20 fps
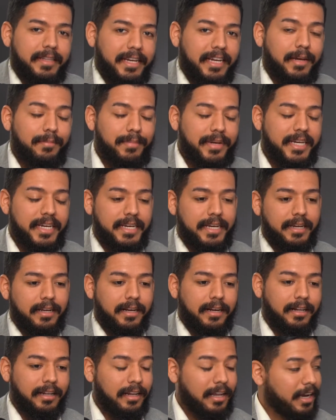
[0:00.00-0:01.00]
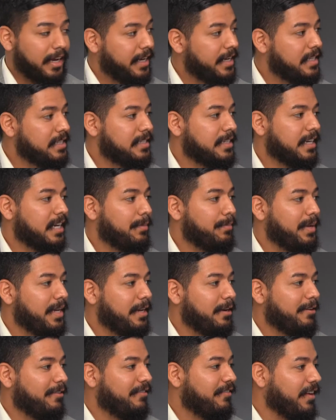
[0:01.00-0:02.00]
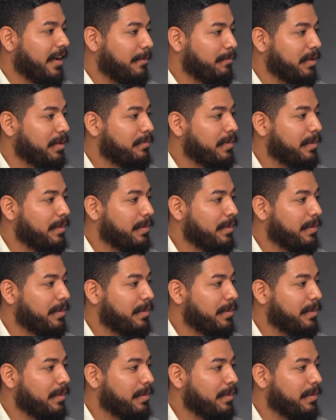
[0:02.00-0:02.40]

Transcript: that can be clients, it can be your family